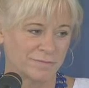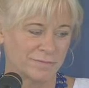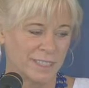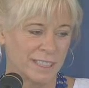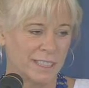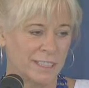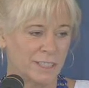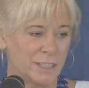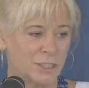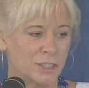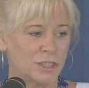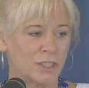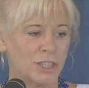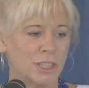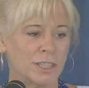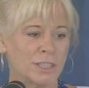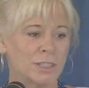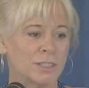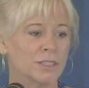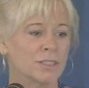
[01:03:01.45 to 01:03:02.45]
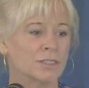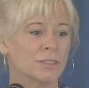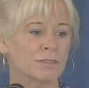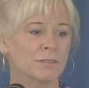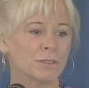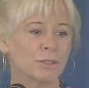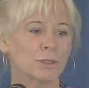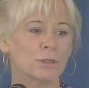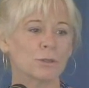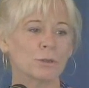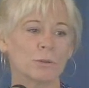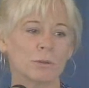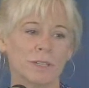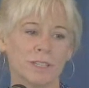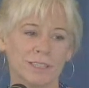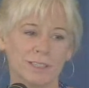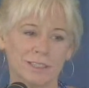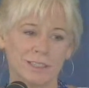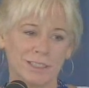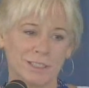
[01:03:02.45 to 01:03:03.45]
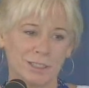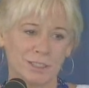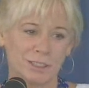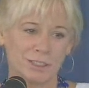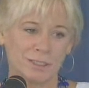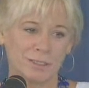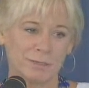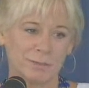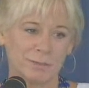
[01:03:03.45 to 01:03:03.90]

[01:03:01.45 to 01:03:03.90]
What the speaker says: in exchange for your recognition.